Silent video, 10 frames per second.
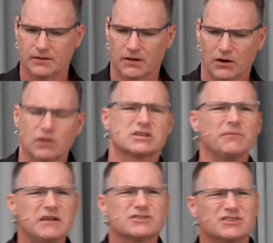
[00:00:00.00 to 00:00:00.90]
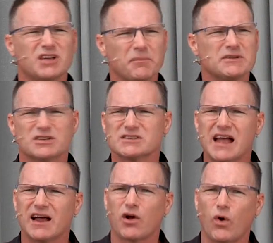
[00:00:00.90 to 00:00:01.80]
Or something, something's just
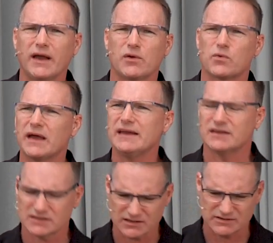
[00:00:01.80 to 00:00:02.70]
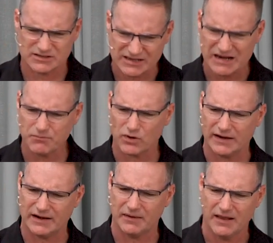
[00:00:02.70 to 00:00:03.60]
not quite right. This doesn't seem
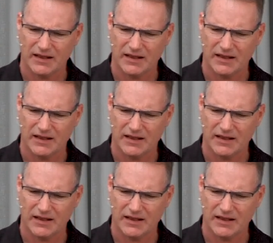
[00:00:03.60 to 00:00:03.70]
right. I,